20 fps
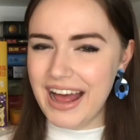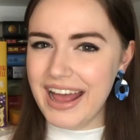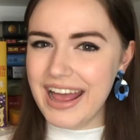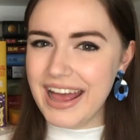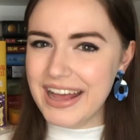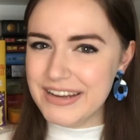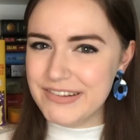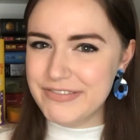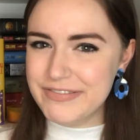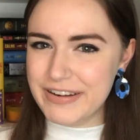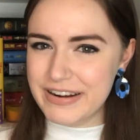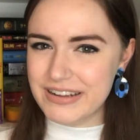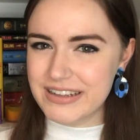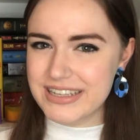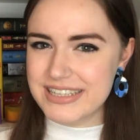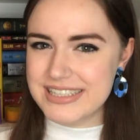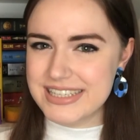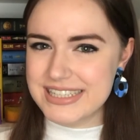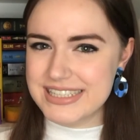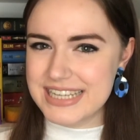I had a
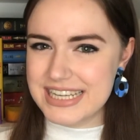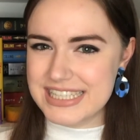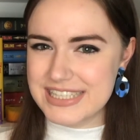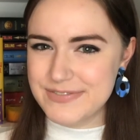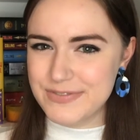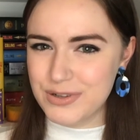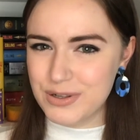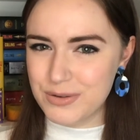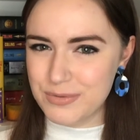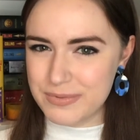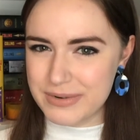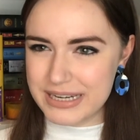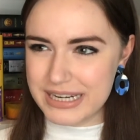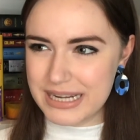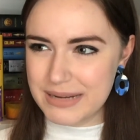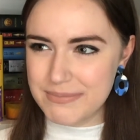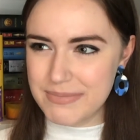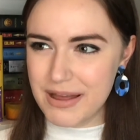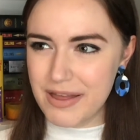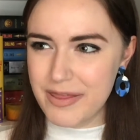fairly successful
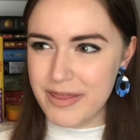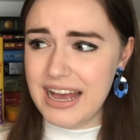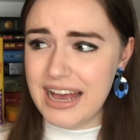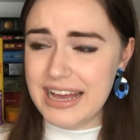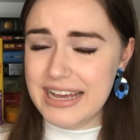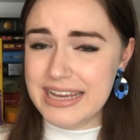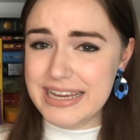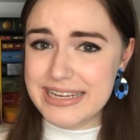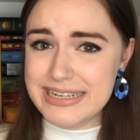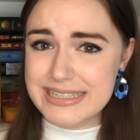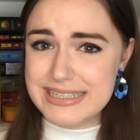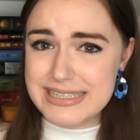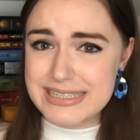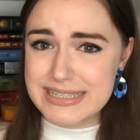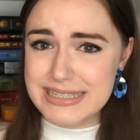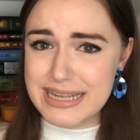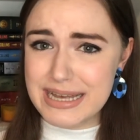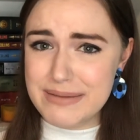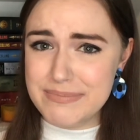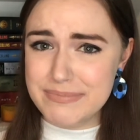reading month. I hit a
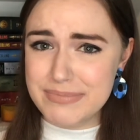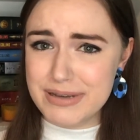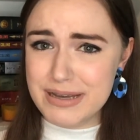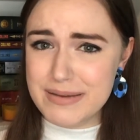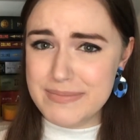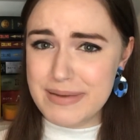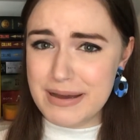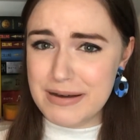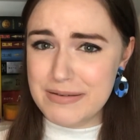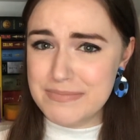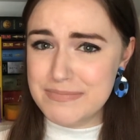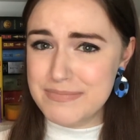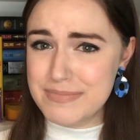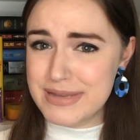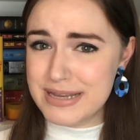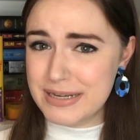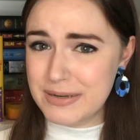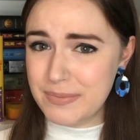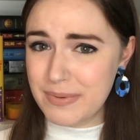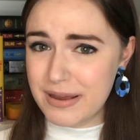slump about
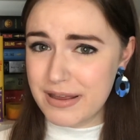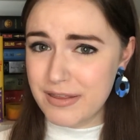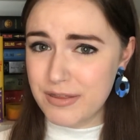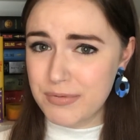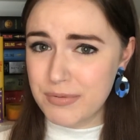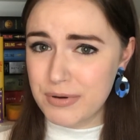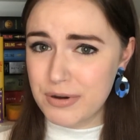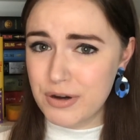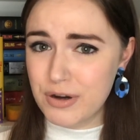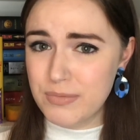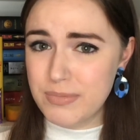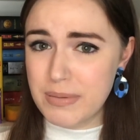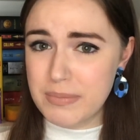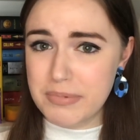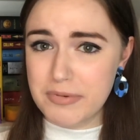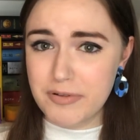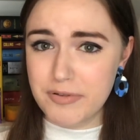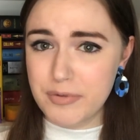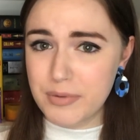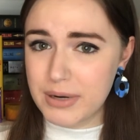midway through, but
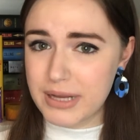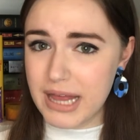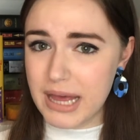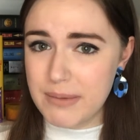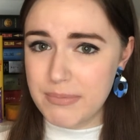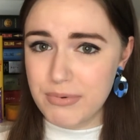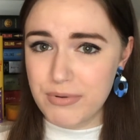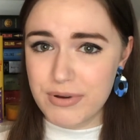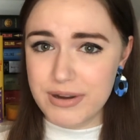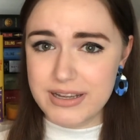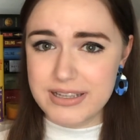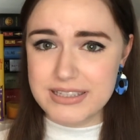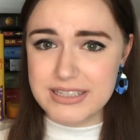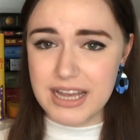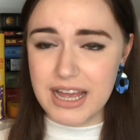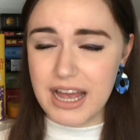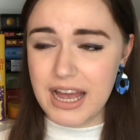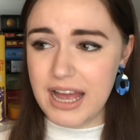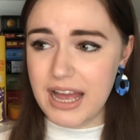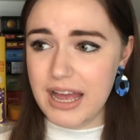before that point,
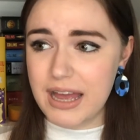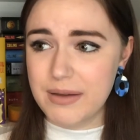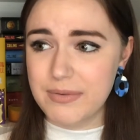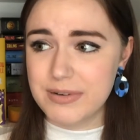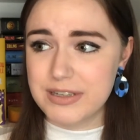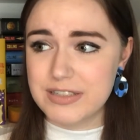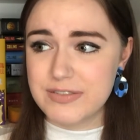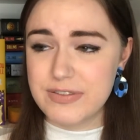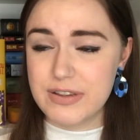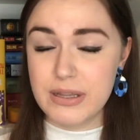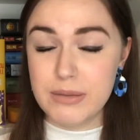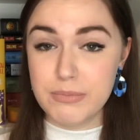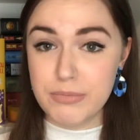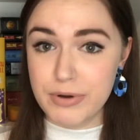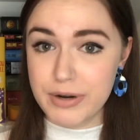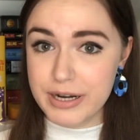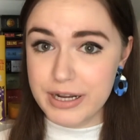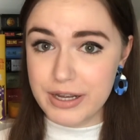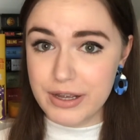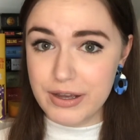I was feeling
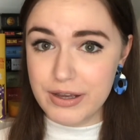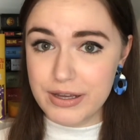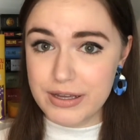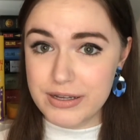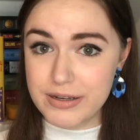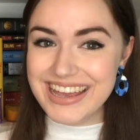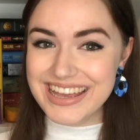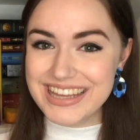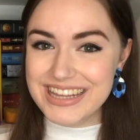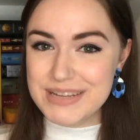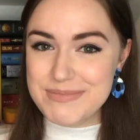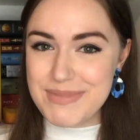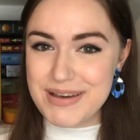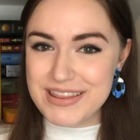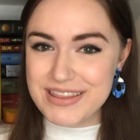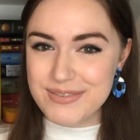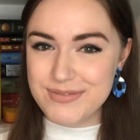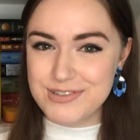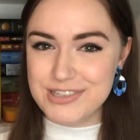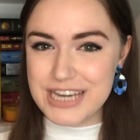pretty good. In the
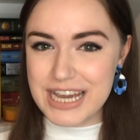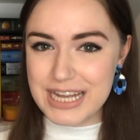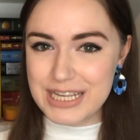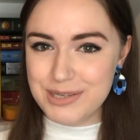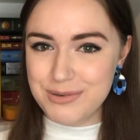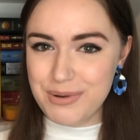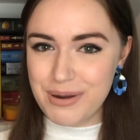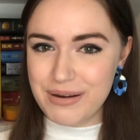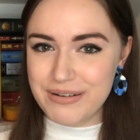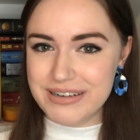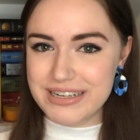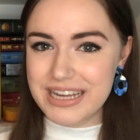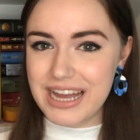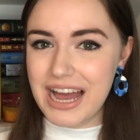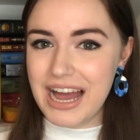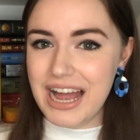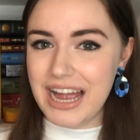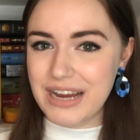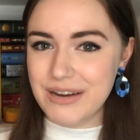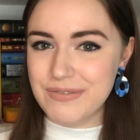month of January,
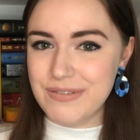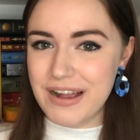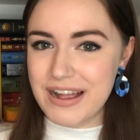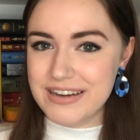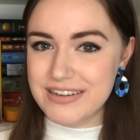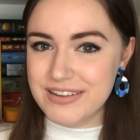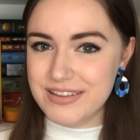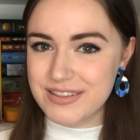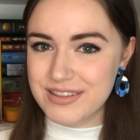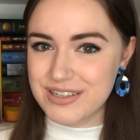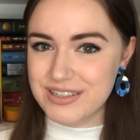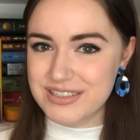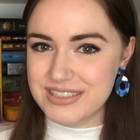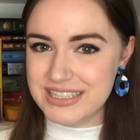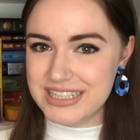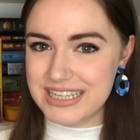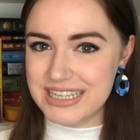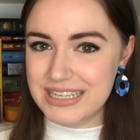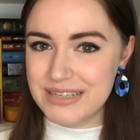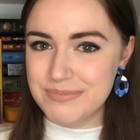I read
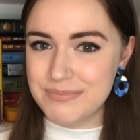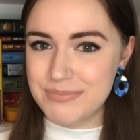13